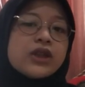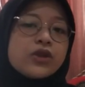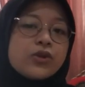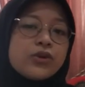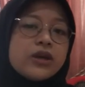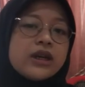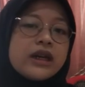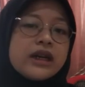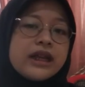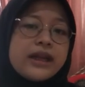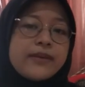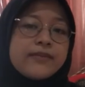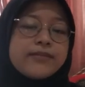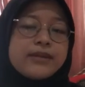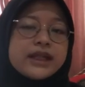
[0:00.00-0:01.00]
to
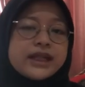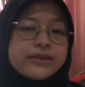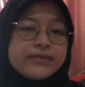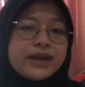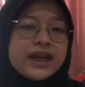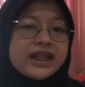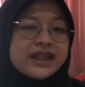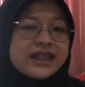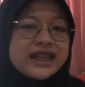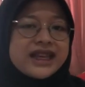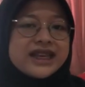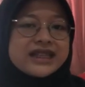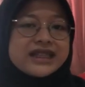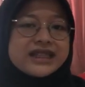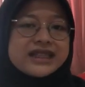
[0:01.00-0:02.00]
learning mathematics,